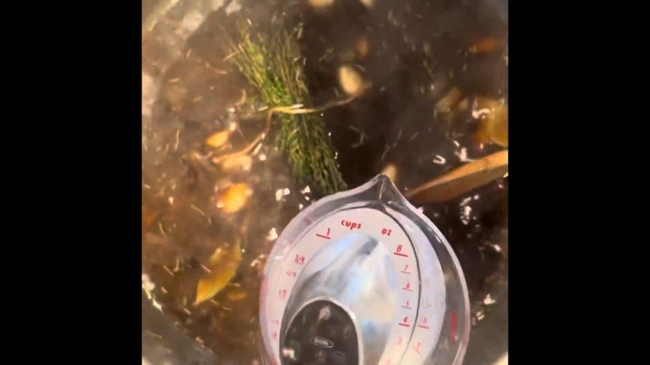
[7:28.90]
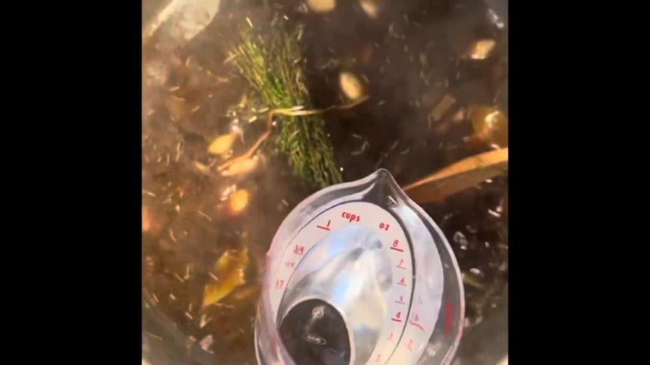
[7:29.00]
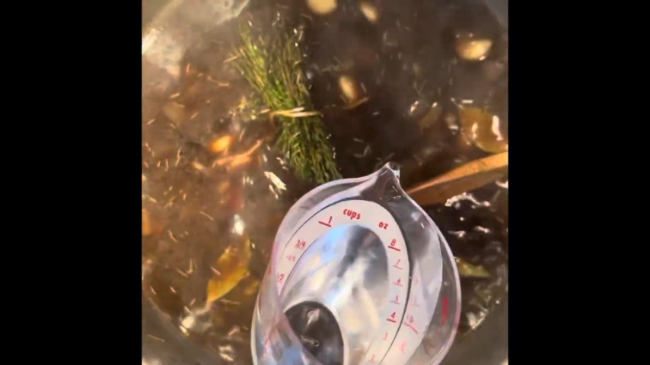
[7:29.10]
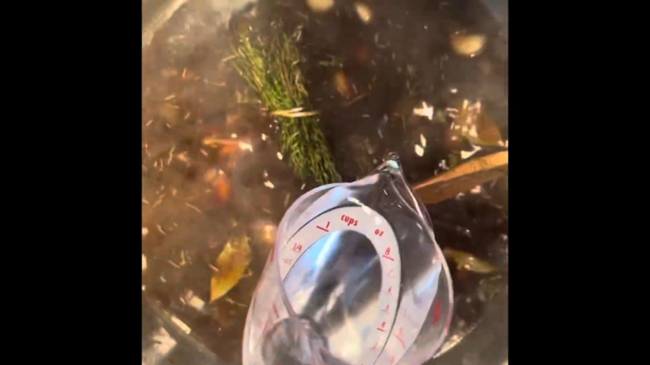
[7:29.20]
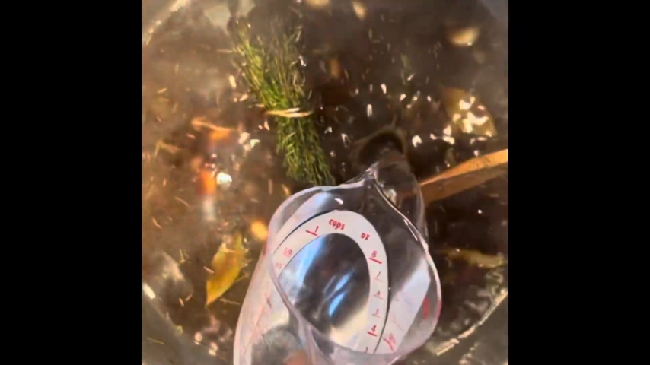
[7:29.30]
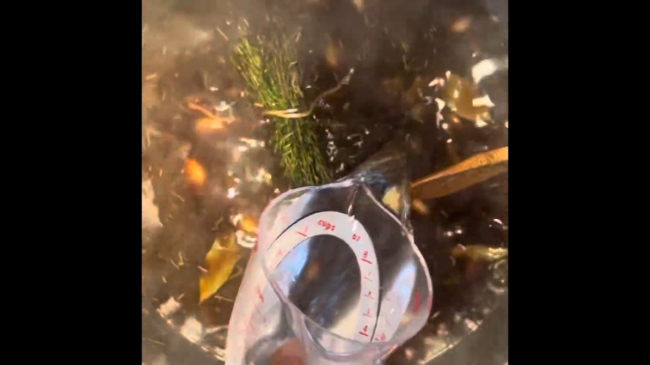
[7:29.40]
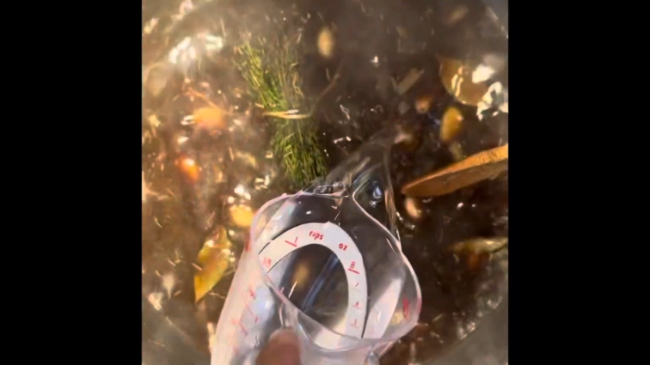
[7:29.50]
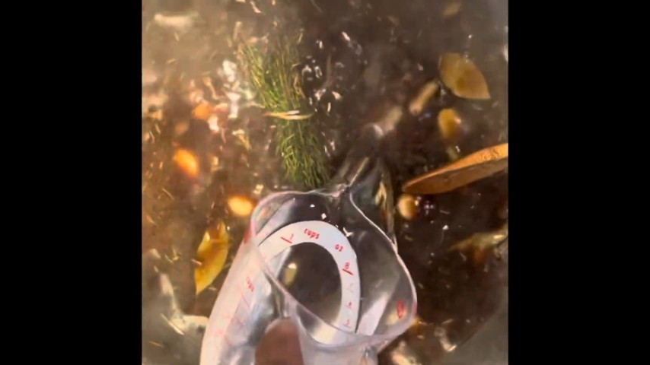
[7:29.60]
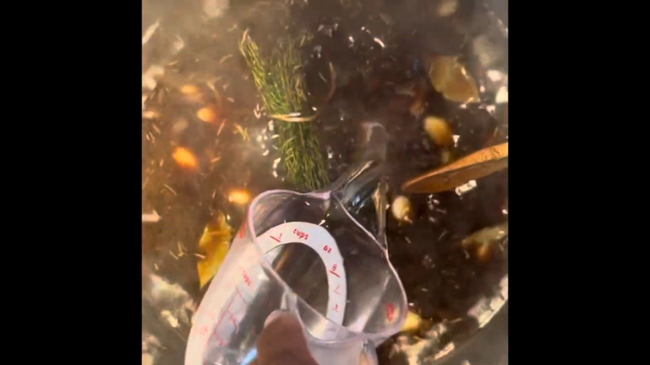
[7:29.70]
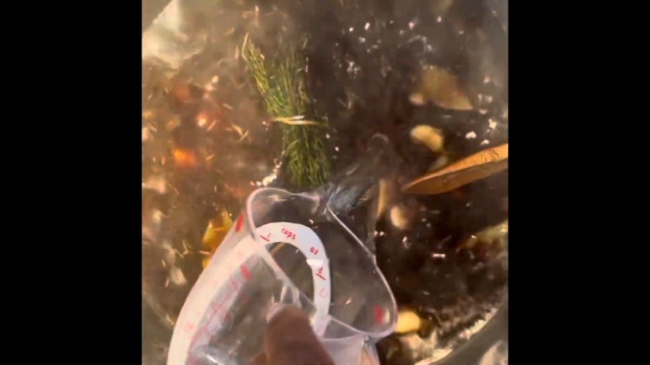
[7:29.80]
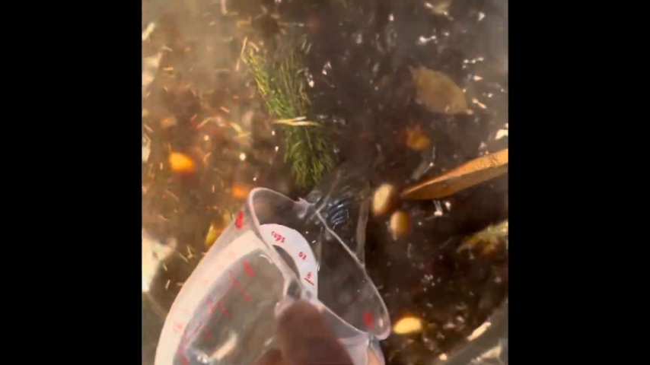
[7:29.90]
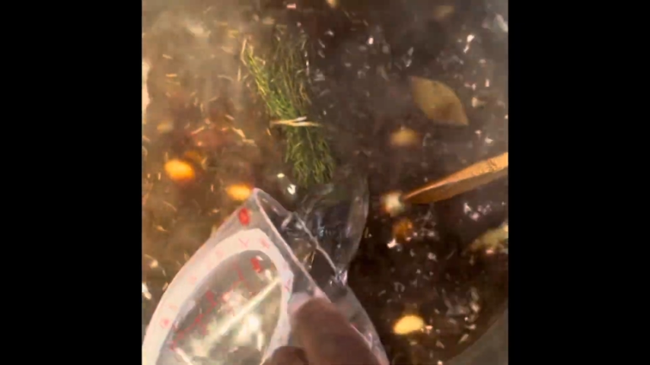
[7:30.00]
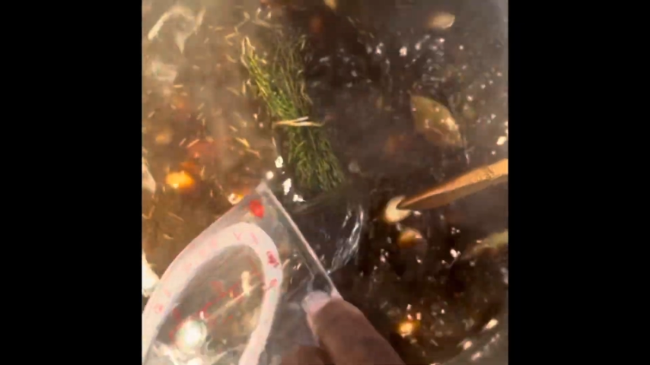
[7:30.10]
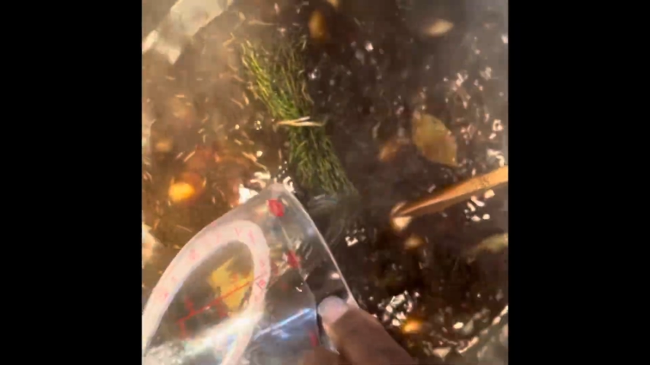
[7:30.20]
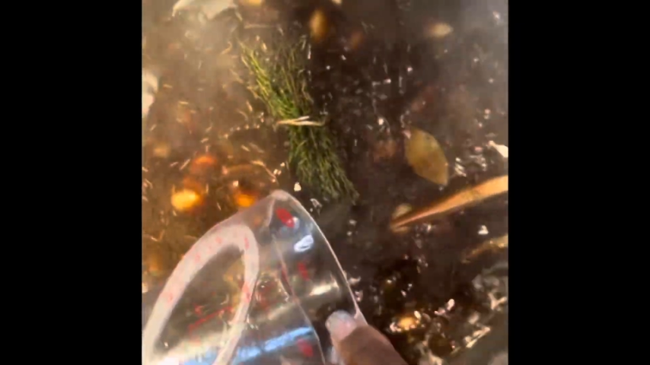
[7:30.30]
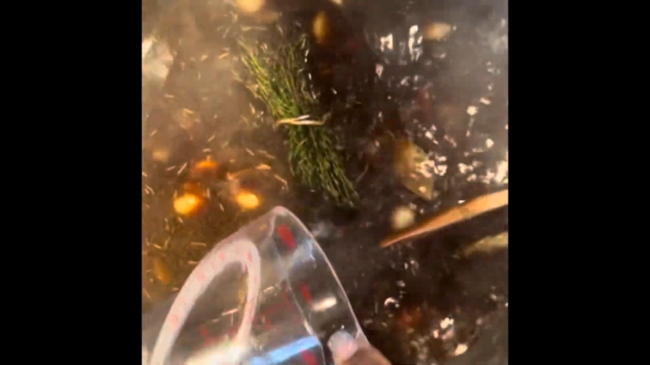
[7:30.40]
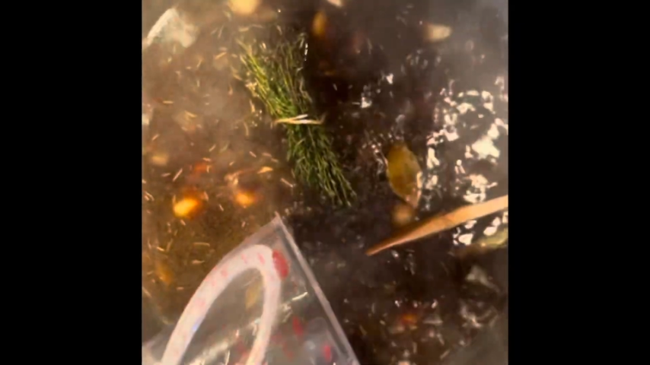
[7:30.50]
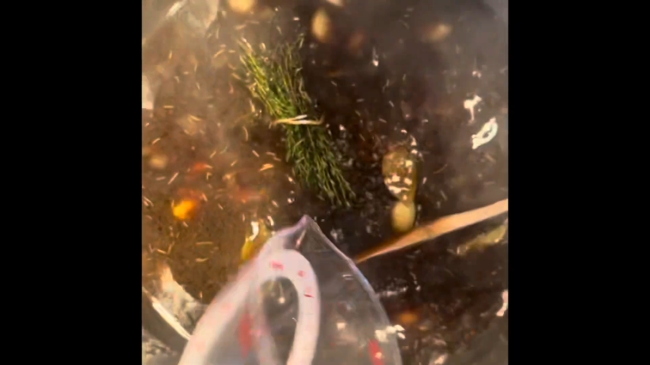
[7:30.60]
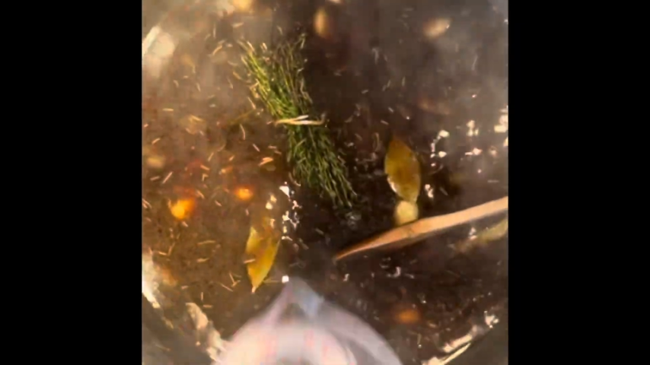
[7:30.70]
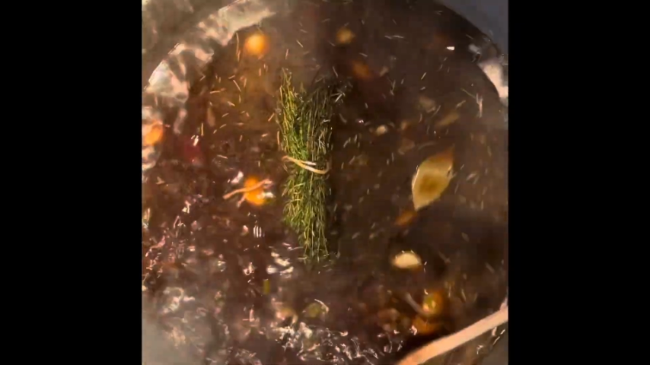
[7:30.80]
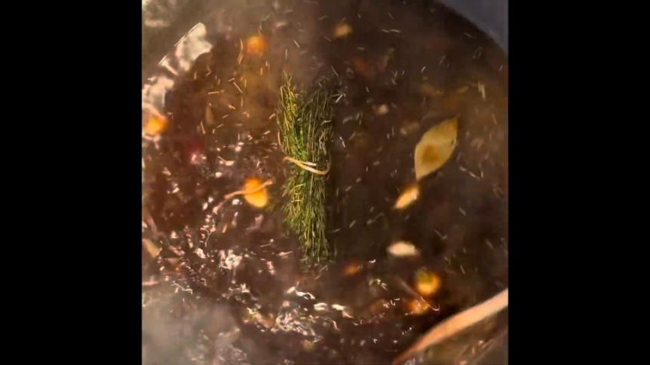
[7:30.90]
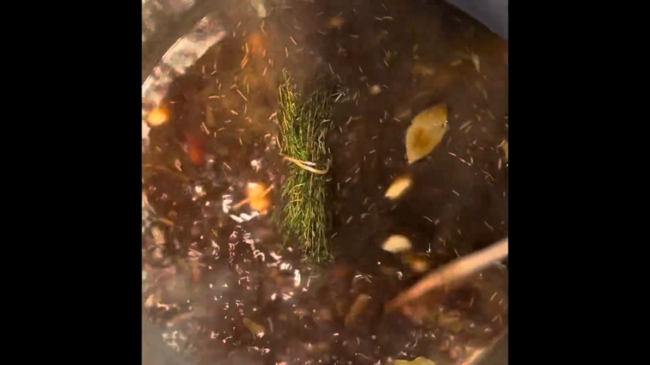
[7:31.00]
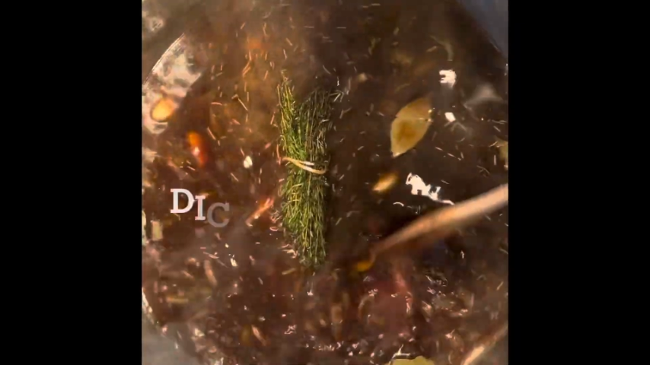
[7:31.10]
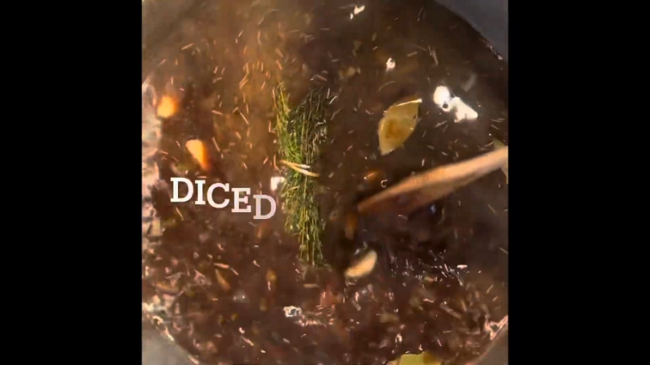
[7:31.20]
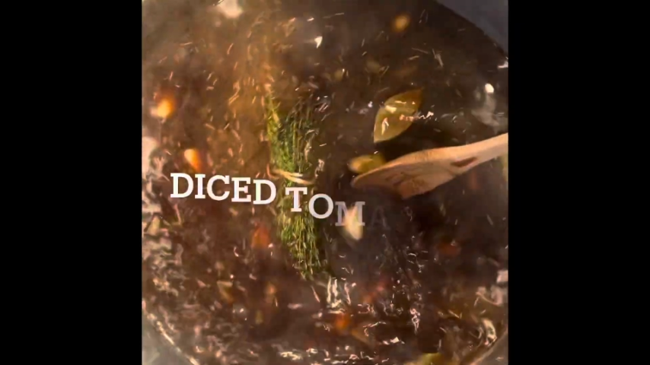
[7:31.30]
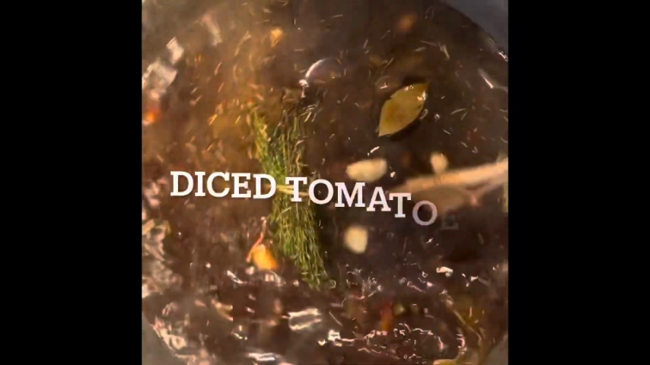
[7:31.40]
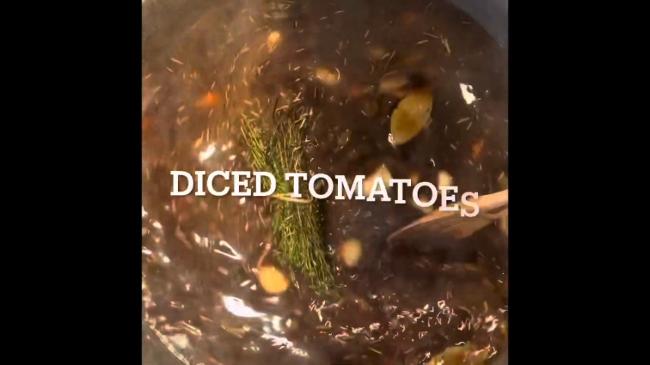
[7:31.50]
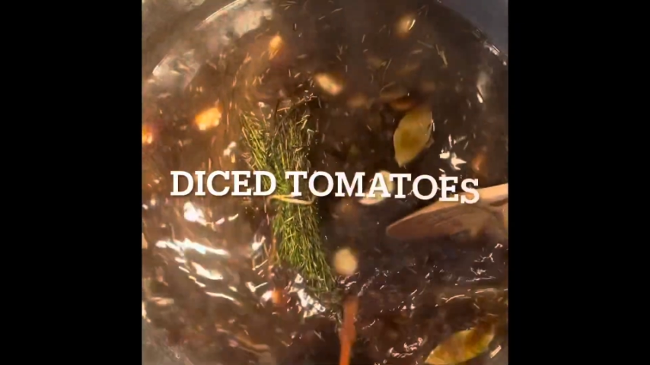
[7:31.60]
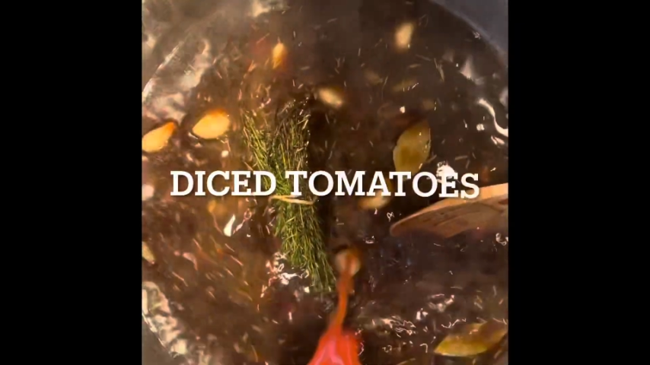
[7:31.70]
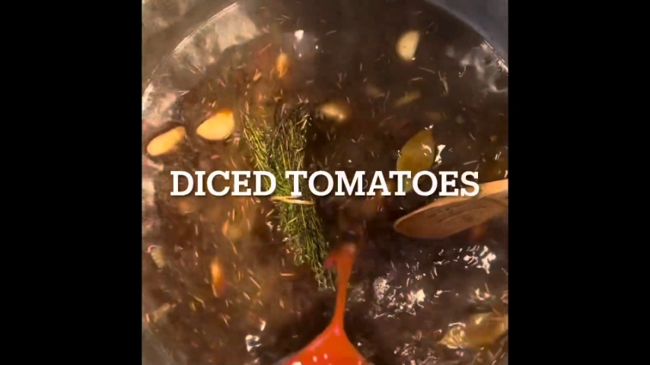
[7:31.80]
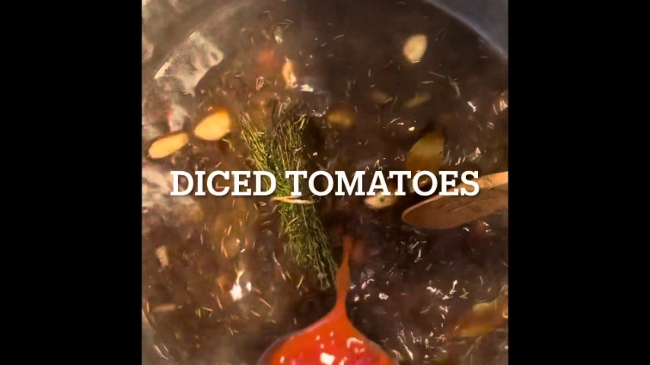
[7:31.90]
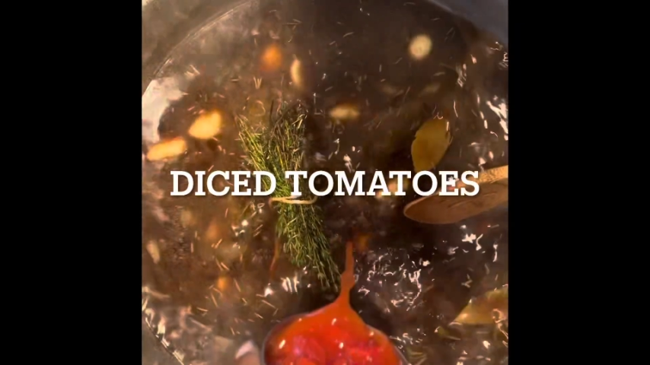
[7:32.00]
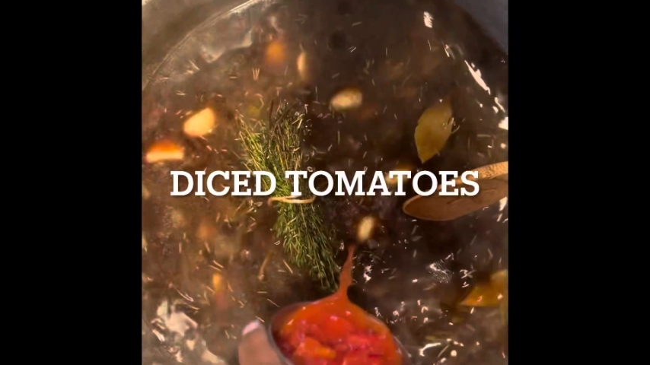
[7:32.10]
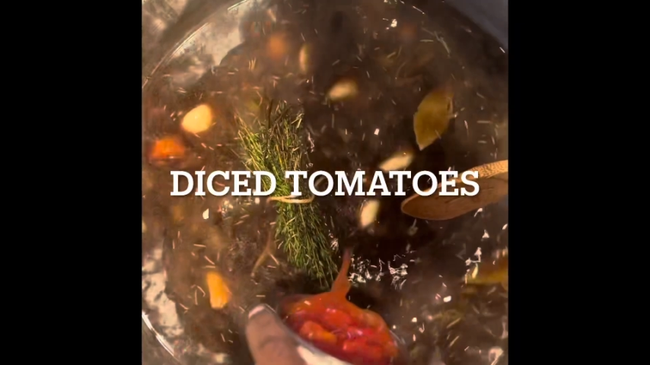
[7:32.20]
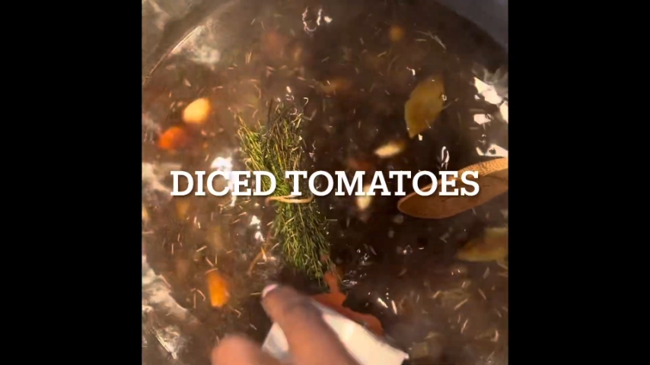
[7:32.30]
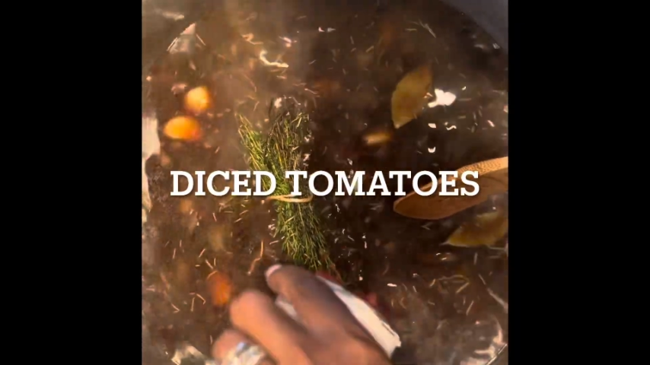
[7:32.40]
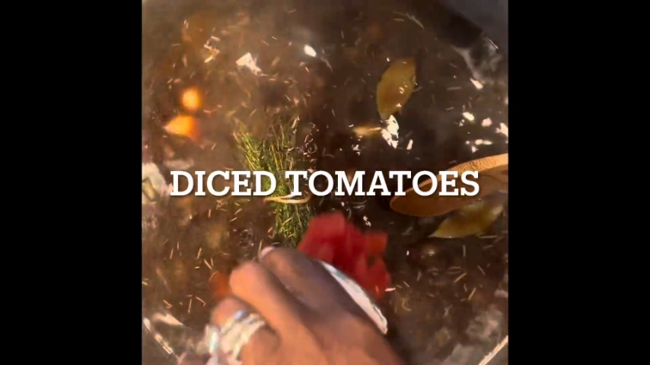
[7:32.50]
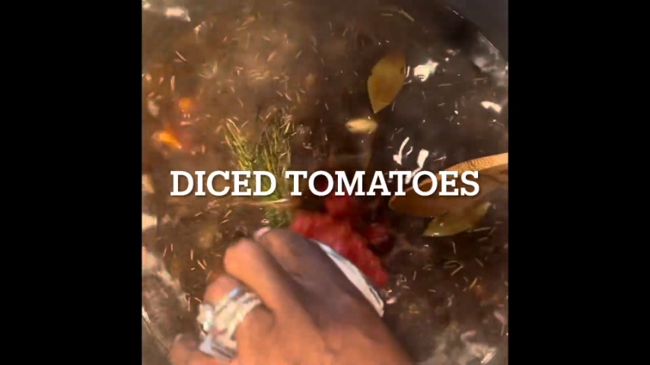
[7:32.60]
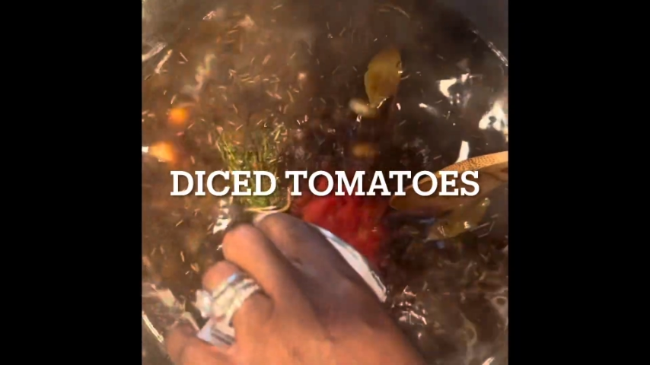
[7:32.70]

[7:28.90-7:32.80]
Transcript: Nobody's mouth can be seen.